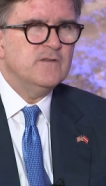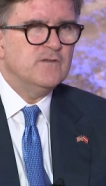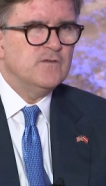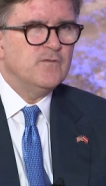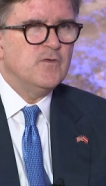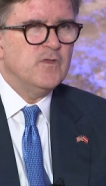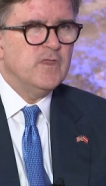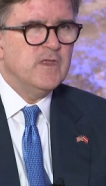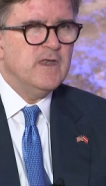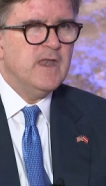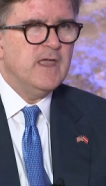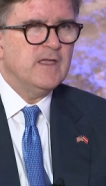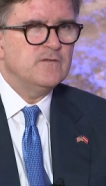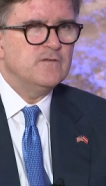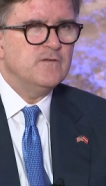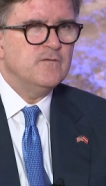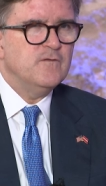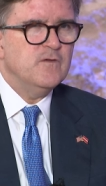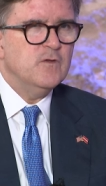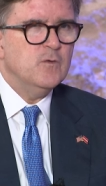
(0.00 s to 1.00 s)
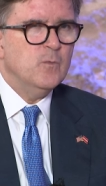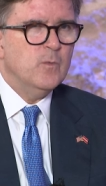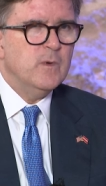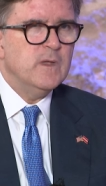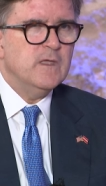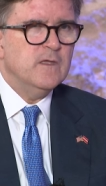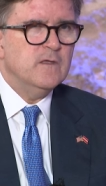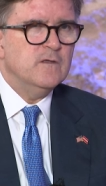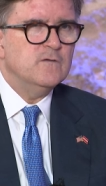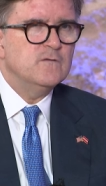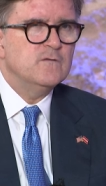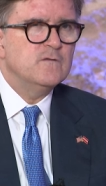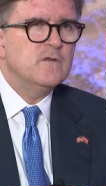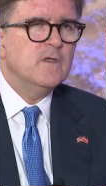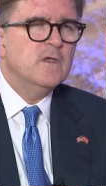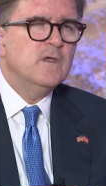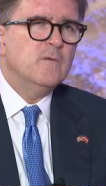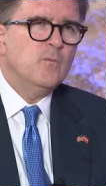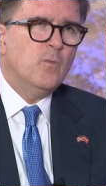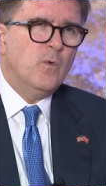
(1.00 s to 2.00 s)
is for the next few weeks,
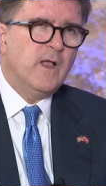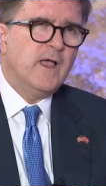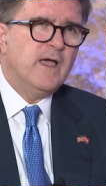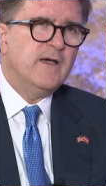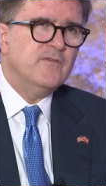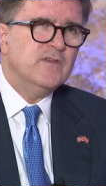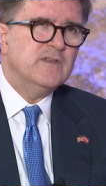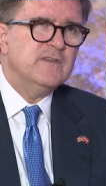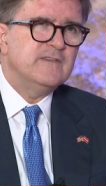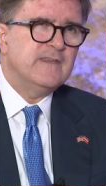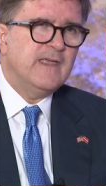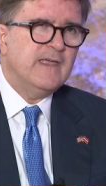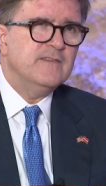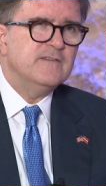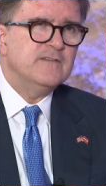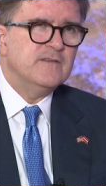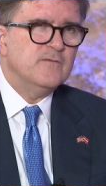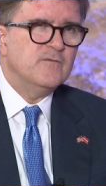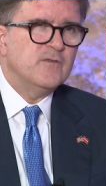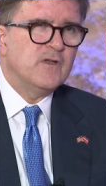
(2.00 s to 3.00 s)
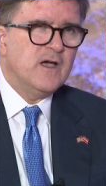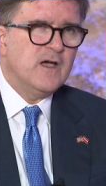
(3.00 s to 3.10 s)
we'll have intensive